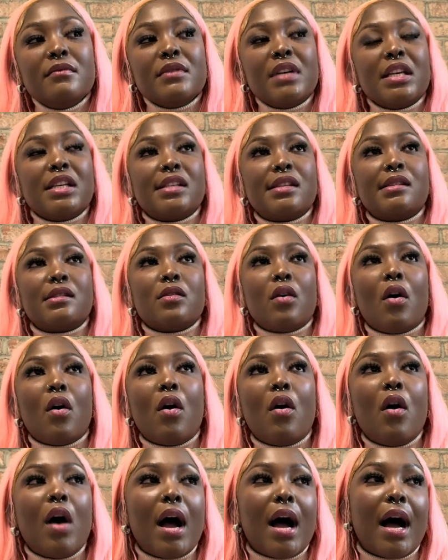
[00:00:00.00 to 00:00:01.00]

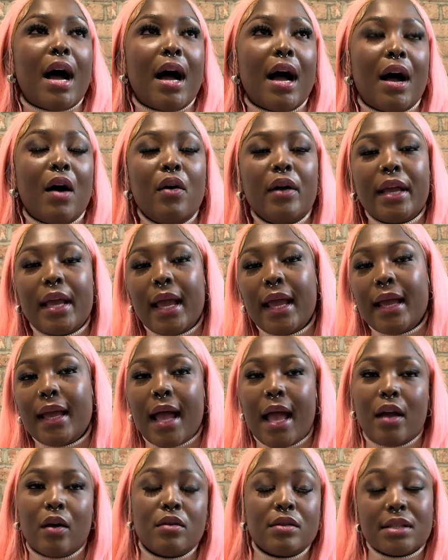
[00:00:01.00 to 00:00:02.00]
So okay,
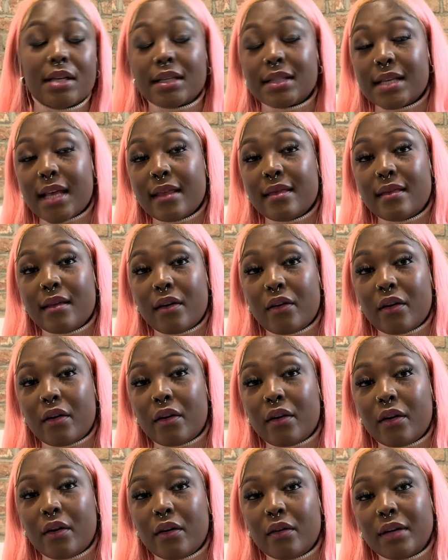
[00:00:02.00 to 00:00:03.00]
I contacted
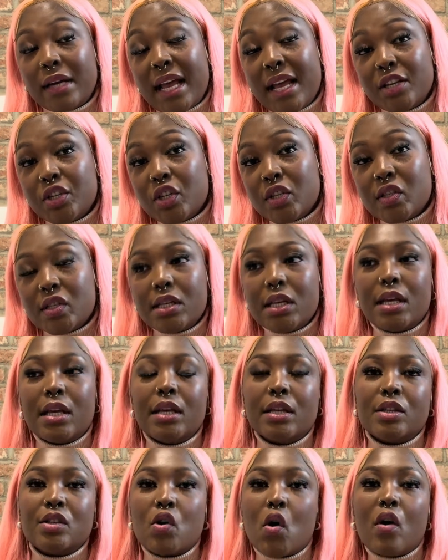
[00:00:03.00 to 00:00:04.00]
their agency,
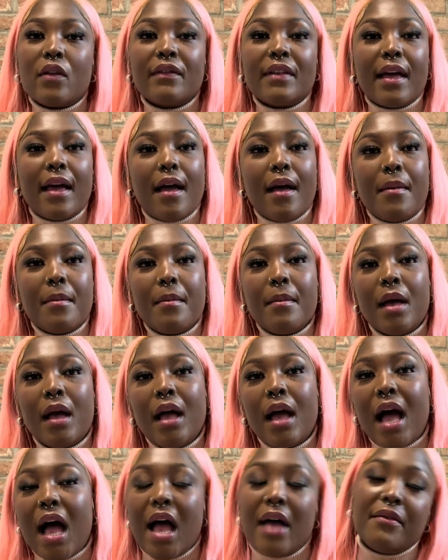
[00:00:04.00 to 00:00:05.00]
told them
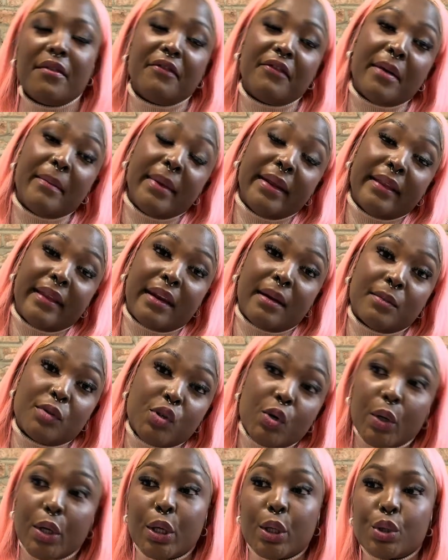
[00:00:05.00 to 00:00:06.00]
I have a family that I'm
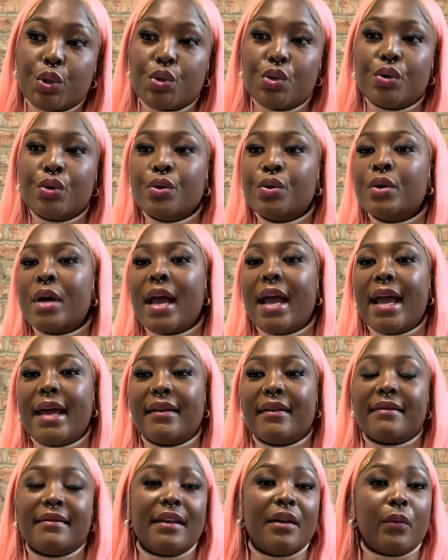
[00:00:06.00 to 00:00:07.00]
talking to and I
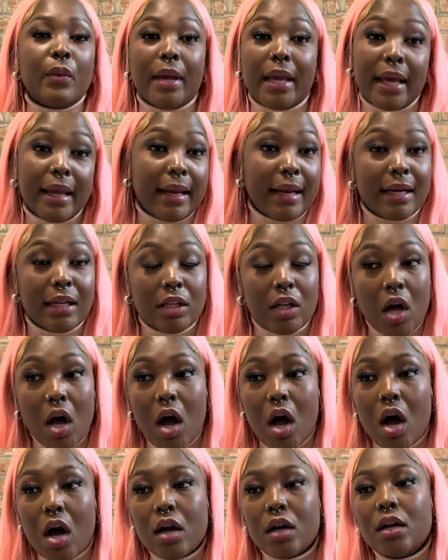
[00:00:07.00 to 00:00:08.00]
think we're getting
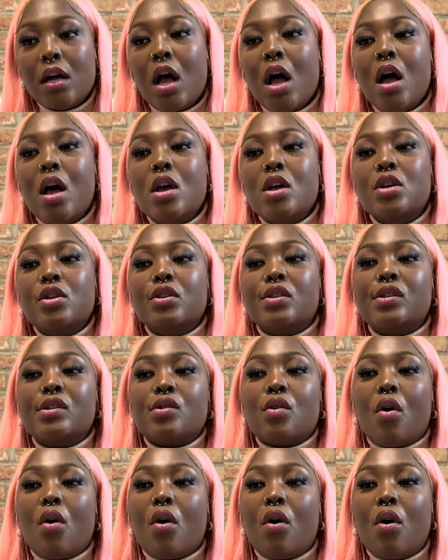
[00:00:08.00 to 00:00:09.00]
along,
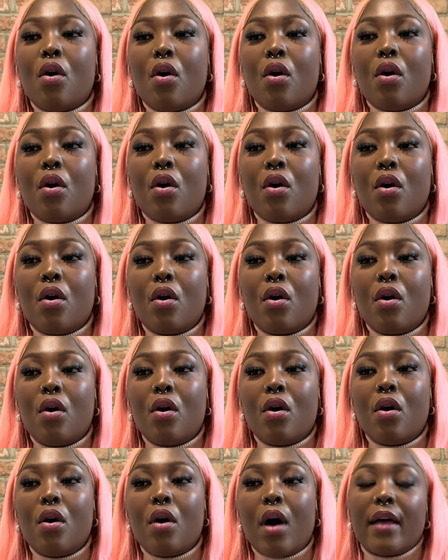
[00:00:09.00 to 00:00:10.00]
so
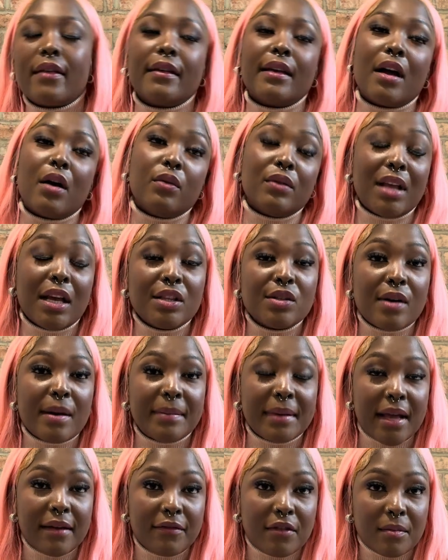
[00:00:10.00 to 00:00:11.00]
I think I would like to
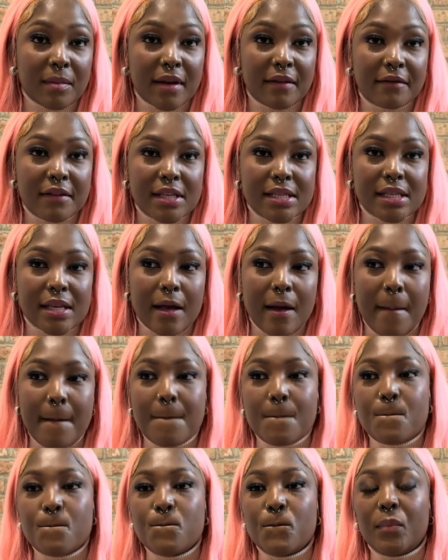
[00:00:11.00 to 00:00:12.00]
apply for my visa.
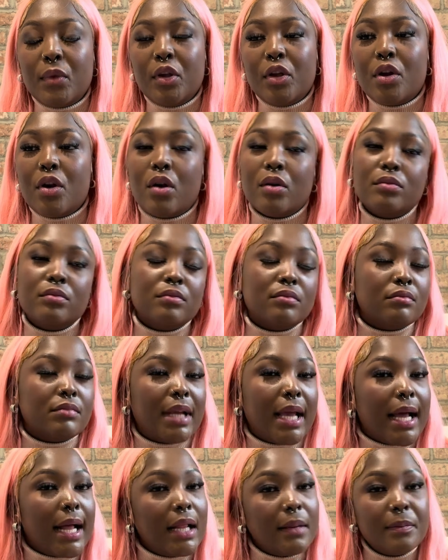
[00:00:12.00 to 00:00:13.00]
You know, they
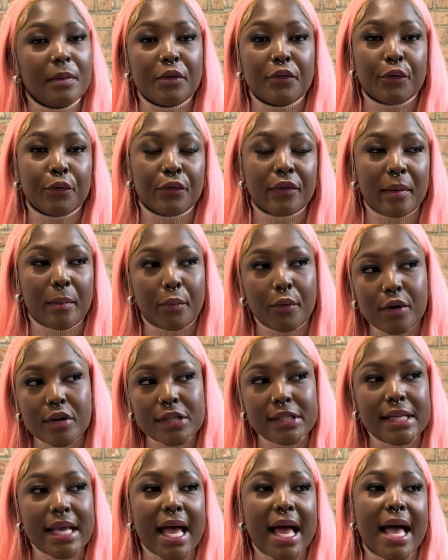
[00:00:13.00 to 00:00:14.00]
helped me through the
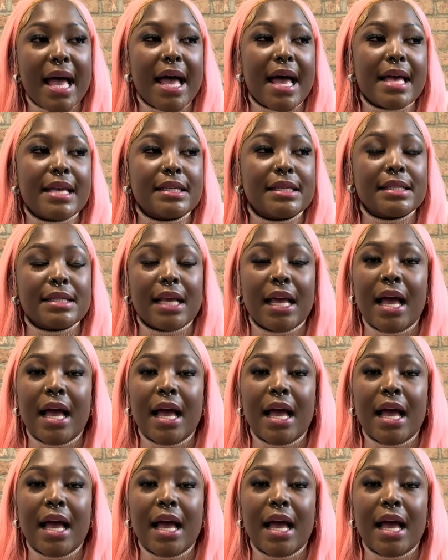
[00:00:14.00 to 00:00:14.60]
process.